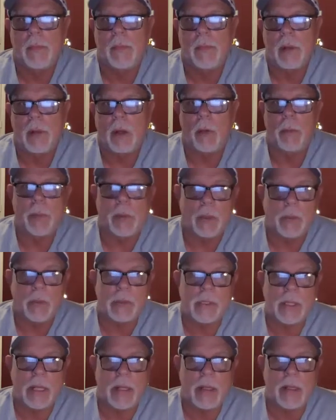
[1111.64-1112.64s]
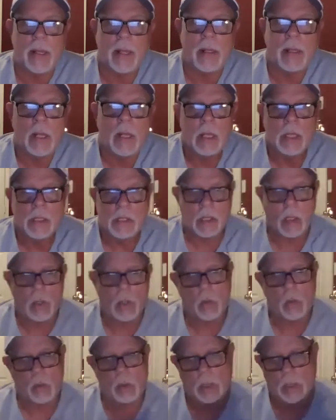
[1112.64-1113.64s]
I hope you understand that.
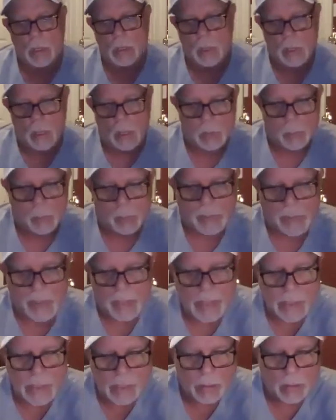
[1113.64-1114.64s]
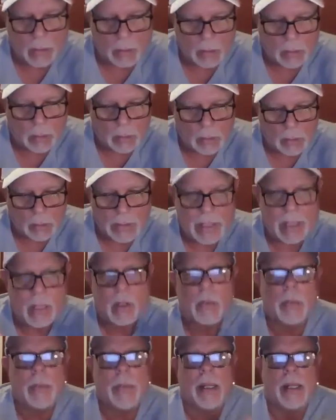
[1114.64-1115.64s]
So please
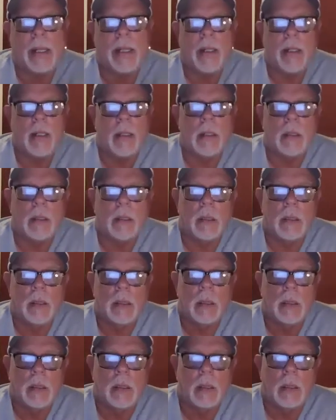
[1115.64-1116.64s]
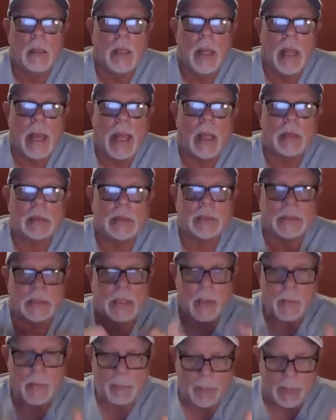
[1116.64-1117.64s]
tell me how
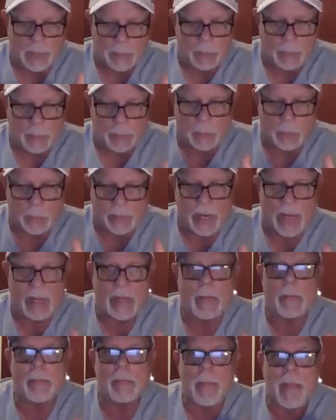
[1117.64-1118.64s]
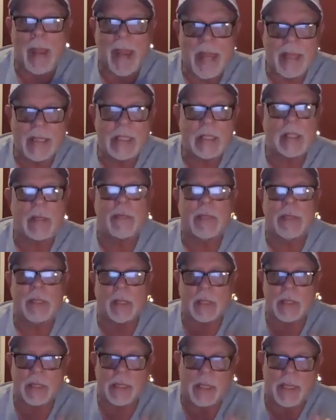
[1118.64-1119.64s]
some people create massive
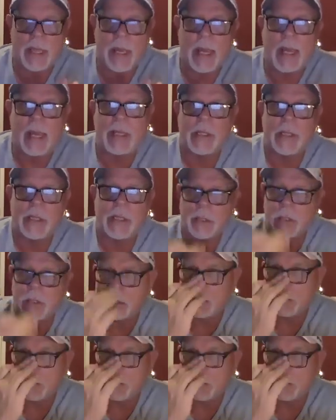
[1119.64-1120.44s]
success